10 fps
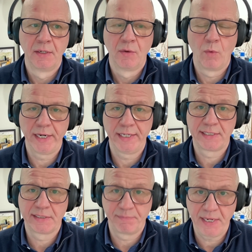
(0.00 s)
One is
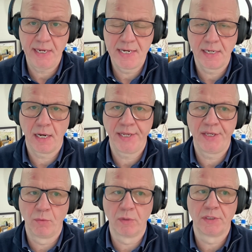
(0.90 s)
speed, i.e.
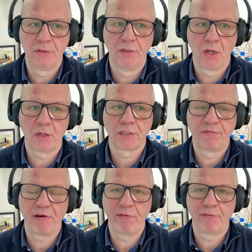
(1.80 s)
you want to do lots
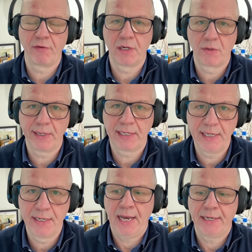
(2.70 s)
very, very
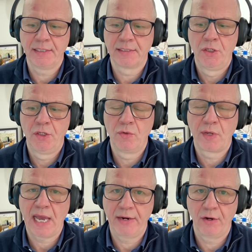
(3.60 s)
quickly, and you
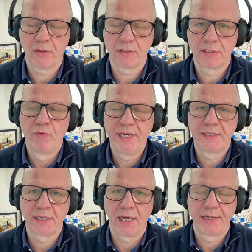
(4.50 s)
cannot
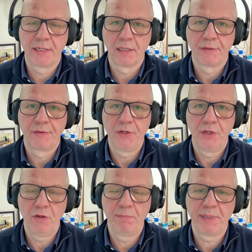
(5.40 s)
recycle the
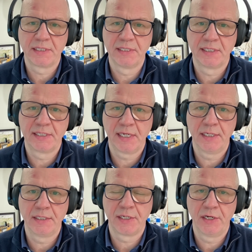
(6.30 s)
new businesses in
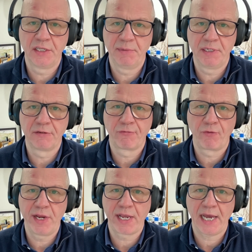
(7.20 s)
and turn them into
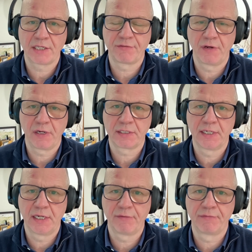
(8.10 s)
free cash fast
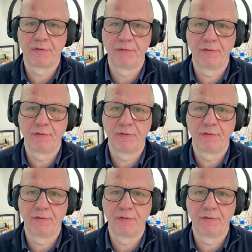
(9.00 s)
enough